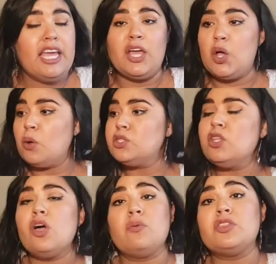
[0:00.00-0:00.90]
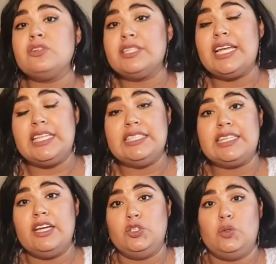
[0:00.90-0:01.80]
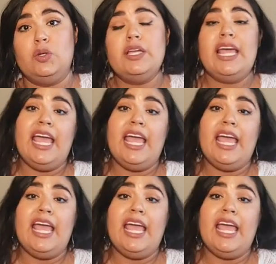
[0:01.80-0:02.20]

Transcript: It goes along with your daily schedule.